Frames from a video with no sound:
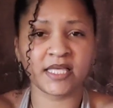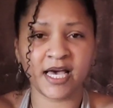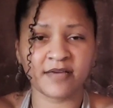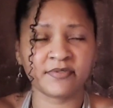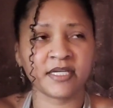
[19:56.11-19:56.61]
that
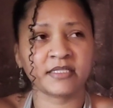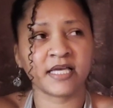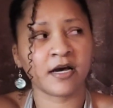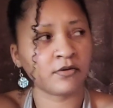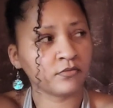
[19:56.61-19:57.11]
I've checked
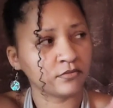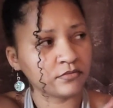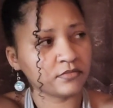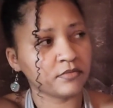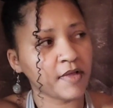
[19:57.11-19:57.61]
out,
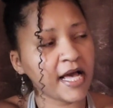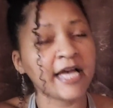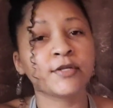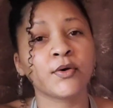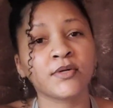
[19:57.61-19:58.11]

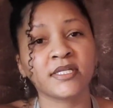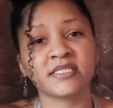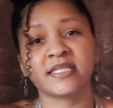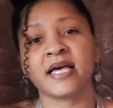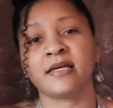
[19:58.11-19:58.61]
I
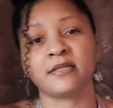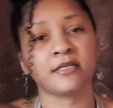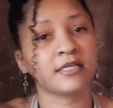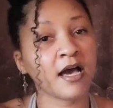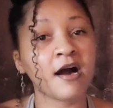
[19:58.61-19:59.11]
noticed that
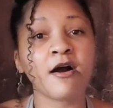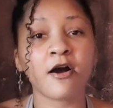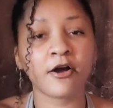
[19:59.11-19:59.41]
y'all